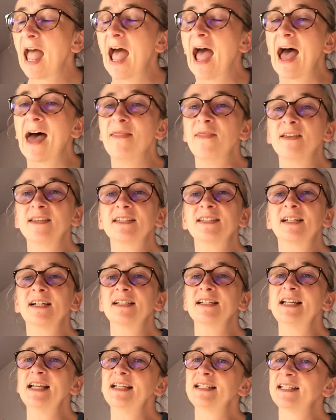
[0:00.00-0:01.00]
And the
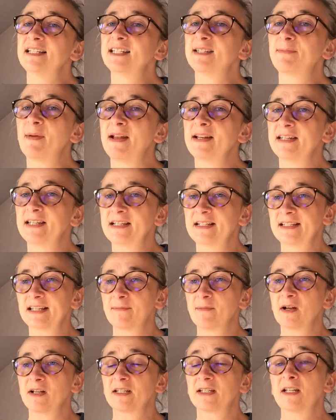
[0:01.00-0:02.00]
sun isn't spending so
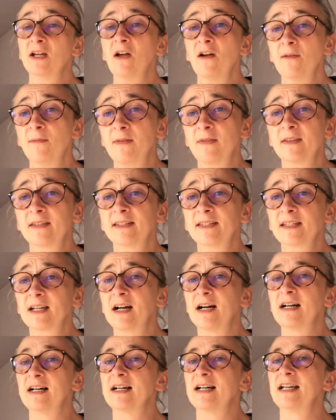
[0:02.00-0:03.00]
much time in the
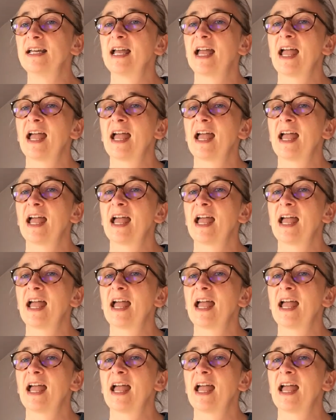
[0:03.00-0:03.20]
sky,